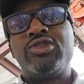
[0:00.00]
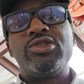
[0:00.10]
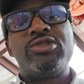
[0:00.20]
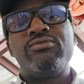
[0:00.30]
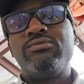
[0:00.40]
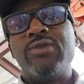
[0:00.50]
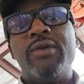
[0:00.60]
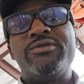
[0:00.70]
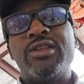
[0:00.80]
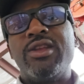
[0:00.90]
just
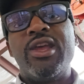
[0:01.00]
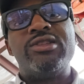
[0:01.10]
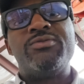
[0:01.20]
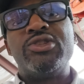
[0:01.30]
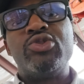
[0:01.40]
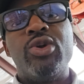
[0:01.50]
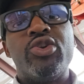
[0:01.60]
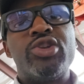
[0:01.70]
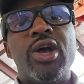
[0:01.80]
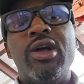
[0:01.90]
upset that he had to spend
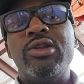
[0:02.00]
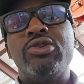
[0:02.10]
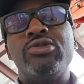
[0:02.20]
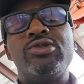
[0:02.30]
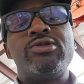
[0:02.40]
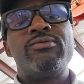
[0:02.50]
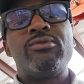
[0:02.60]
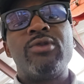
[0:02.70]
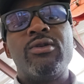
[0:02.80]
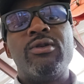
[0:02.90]
$200.
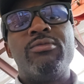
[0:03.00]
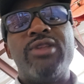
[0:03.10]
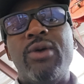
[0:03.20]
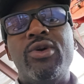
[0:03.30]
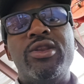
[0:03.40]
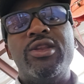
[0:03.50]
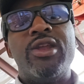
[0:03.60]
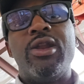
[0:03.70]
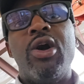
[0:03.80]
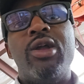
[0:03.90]
But that wasn't
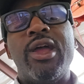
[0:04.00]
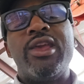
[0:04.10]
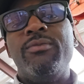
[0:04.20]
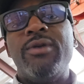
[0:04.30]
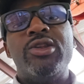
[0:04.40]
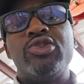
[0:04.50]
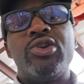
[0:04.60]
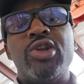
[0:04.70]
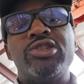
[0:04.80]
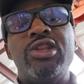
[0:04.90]
it at all. Like, he paid
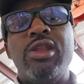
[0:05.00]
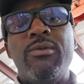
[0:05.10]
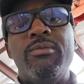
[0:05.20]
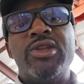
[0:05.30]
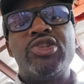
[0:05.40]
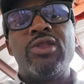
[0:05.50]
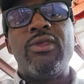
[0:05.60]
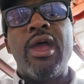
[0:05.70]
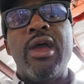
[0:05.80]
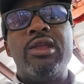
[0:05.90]
$200. He didn't even
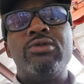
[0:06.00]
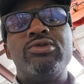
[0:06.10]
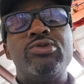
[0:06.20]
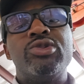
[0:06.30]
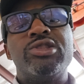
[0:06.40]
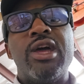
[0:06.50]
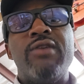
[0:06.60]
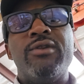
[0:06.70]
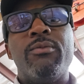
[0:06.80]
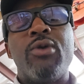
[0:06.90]
mention that. It was
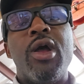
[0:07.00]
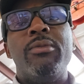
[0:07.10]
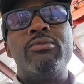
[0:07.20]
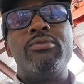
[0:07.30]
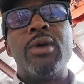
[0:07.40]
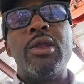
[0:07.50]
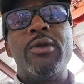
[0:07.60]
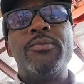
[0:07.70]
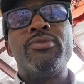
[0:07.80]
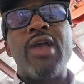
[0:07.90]
not even a problem. But
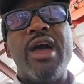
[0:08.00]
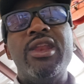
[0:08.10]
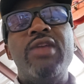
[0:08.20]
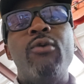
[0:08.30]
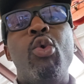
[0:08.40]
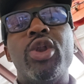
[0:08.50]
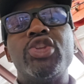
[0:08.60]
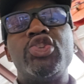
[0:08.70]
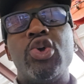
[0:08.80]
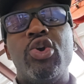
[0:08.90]
I didn't even
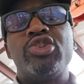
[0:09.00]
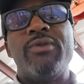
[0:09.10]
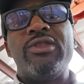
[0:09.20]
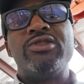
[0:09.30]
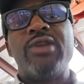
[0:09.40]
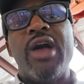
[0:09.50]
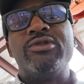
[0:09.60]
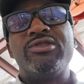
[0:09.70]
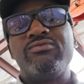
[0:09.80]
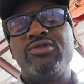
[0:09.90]
want to charge him at this.
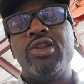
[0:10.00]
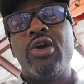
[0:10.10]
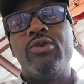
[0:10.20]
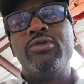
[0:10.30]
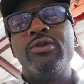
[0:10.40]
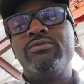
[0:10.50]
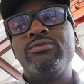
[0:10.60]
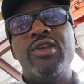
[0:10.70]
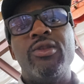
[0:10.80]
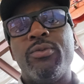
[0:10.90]
I was,
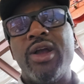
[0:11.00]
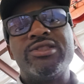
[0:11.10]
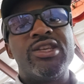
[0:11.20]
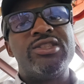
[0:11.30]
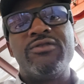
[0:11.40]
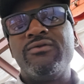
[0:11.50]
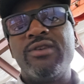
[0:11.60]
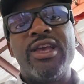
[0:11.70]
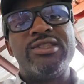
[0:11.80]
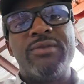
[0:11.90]
in the process of
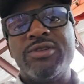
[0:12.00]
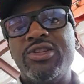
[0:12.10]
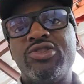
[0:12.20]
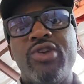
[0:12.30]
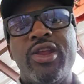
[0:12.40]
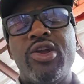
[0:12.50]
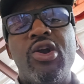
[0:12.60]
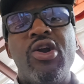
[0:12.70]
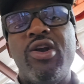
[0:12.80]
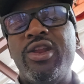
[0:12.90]
accepting his credit
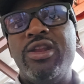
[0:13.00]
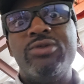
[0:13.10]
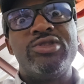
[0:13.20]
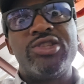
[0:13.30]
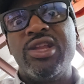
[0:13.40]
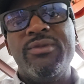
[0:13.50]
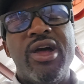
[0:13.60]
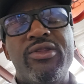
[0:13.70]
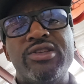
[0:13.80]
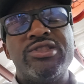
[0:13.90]
card, and he was telling
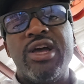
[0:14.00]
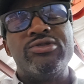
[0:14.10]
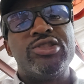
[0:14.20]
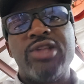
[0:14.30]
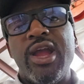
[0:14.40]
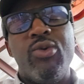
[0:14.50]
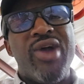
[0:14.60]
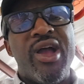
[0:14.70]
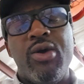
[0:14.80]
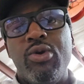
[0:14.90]
me all this, and I was just
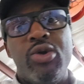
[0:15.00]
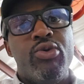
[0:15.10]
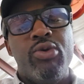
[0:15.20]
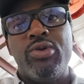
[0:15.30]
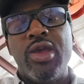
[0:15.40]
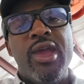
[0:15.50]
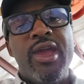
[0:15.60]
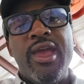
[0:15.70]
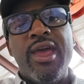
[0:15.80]
like, wow, oh, okay.